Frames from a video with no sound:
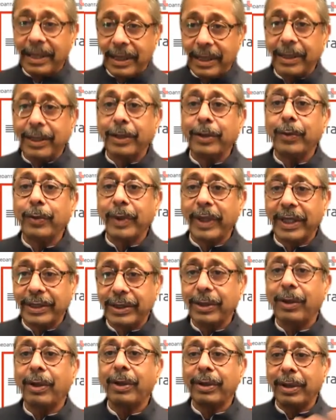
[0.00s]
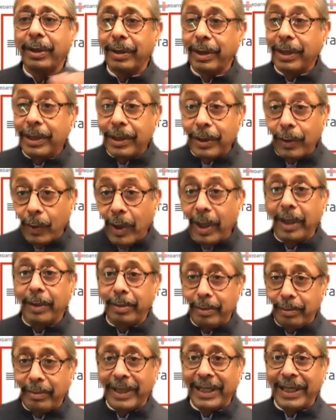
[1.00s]
in the US or the
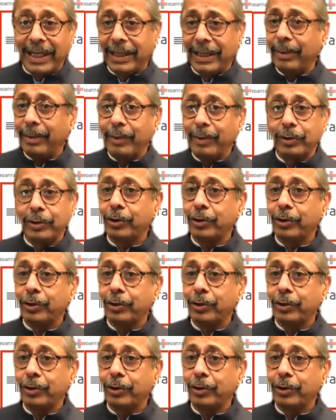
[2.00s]
world by that time?